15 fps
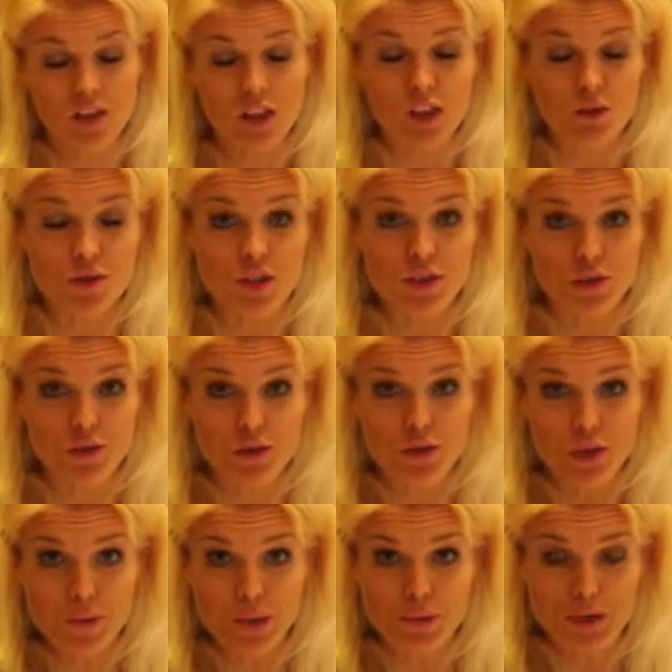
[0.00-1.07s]
You Southerners
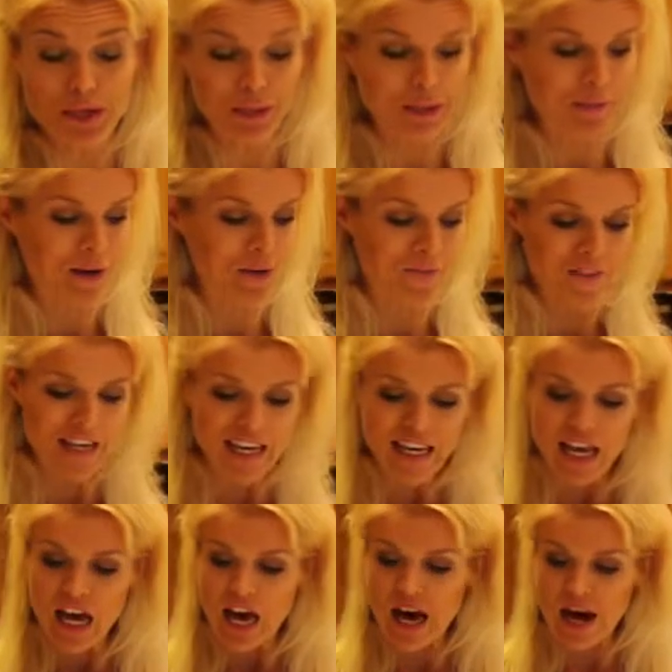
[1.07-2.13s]
know what I'm talking about.
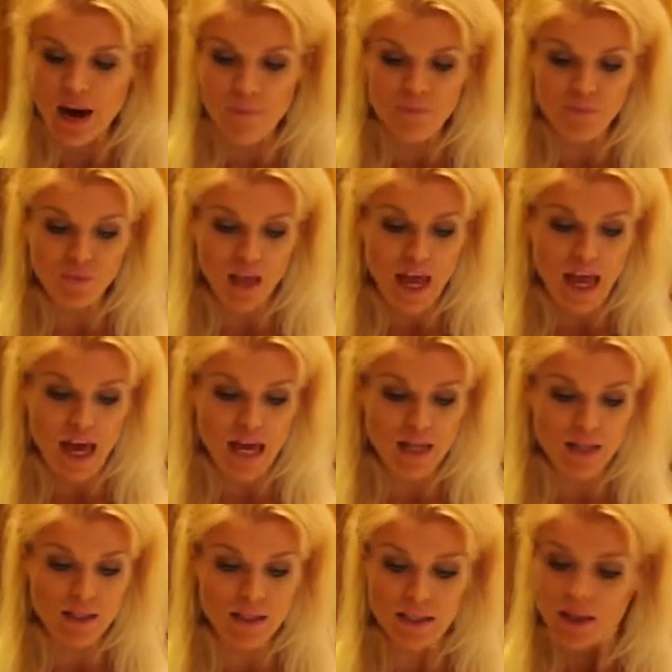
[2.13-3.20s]

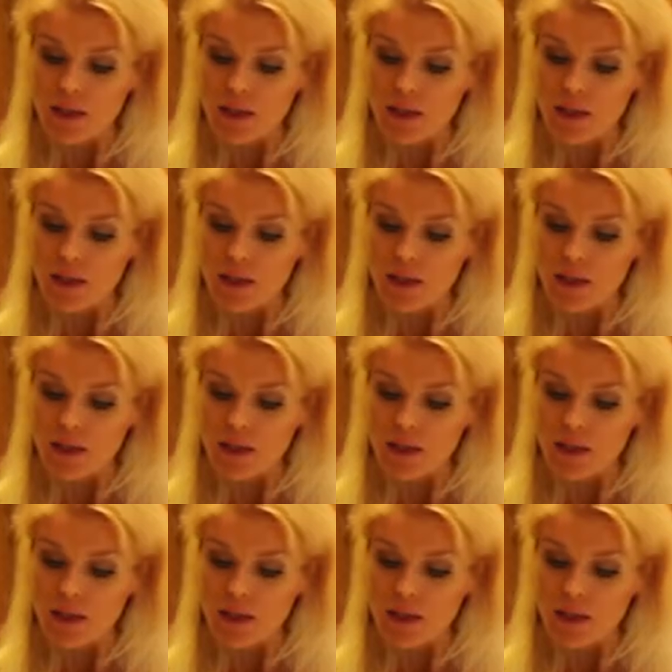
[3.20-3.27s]
And